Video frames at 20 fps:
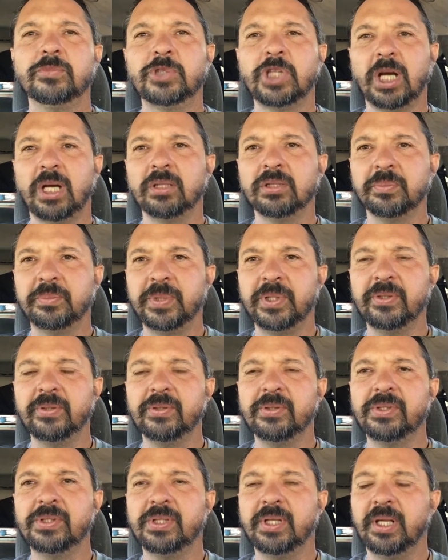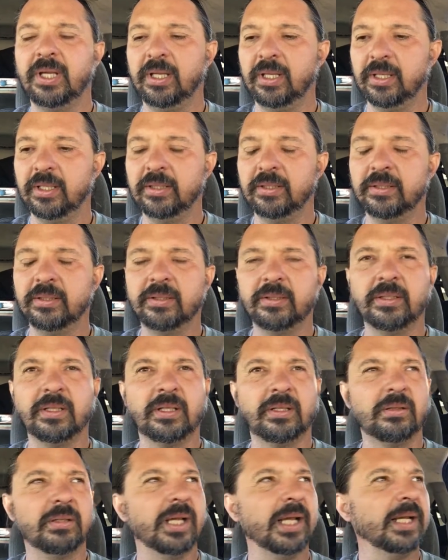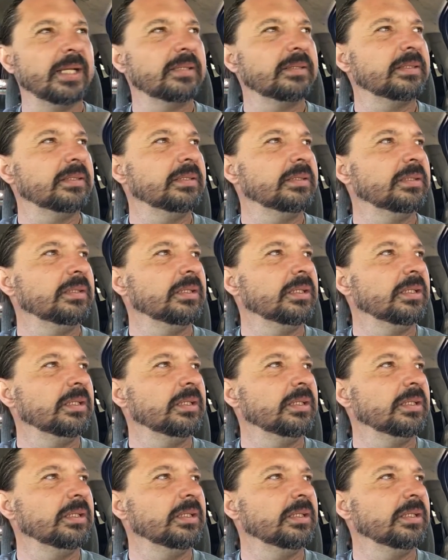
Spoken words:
child abuse and neglect